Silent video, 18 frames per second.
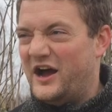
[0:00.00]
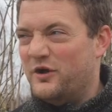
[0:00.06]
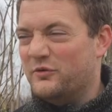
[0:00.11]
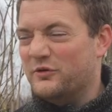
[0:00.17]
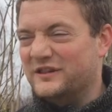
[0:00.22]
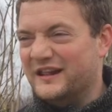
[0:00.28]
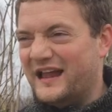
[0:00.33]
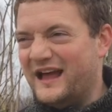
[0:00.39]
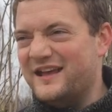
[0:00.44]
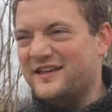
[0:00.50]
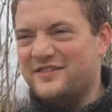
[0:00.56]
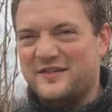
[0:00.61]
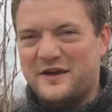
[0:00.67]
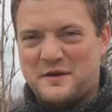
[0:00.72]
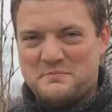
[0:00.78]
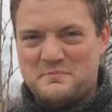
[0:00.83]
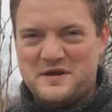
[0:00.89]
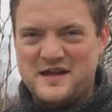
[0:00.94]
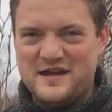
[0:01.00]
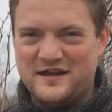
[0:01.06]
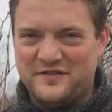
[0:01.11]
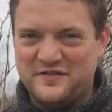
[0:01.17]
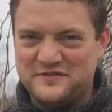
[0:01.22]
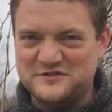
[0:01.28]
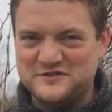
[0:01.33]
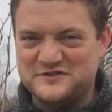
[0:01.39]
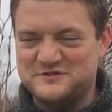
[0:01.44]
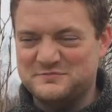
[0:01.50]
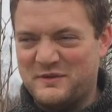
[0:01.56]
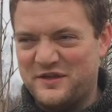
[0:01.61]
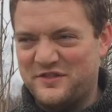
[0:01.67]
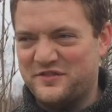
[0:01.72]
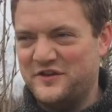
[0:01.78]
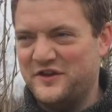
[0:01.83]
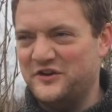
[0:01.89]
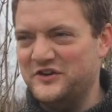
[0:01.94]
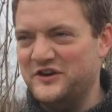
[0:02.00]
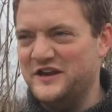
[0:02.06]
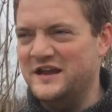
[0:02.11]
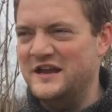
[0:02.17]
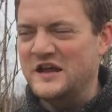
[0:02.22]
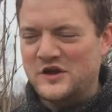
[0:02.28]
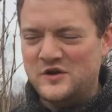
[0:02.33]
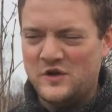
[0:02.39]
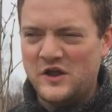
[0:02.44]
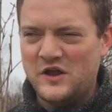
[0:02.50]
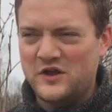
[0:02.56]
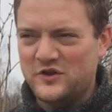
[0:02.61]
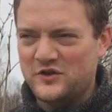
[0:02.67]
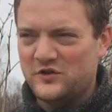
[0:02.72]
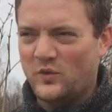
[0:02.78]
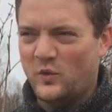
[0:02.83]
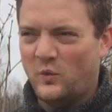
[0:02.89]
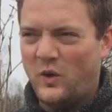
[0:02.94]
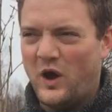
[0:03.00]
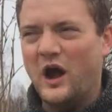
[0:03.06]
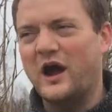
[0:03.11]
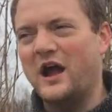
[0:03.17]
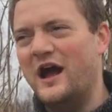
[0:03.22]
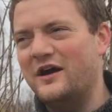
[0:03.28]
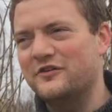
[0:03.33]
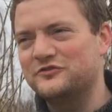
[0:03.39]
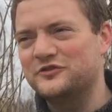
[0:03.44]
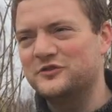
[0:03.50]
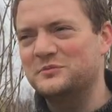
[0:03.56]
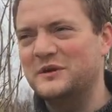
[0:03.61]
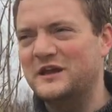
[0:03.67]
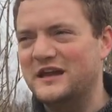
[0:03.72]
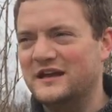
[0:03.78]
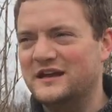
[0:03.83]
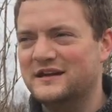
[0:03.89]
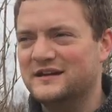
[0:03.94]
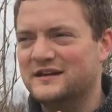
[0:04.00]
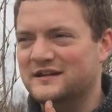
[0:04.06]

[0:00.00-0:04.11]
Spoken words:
would like them, and this is my theory, to walk after me